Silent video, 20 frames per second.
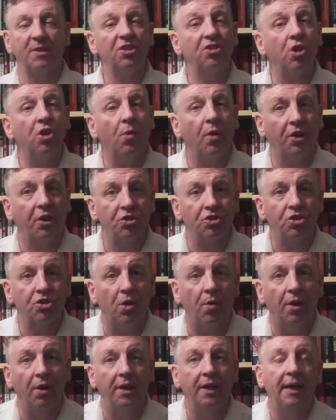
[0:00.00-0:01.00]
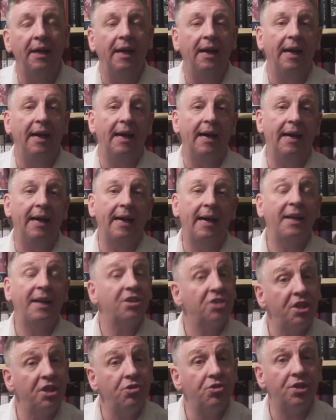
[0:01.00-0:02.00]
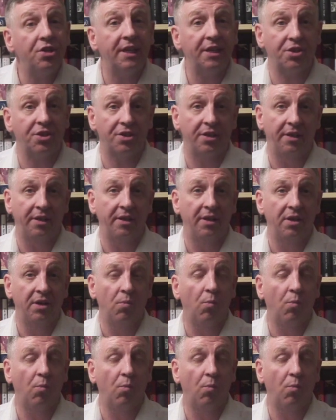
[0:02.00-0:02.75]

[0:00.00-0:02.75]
and so on and so on. And it's interesting.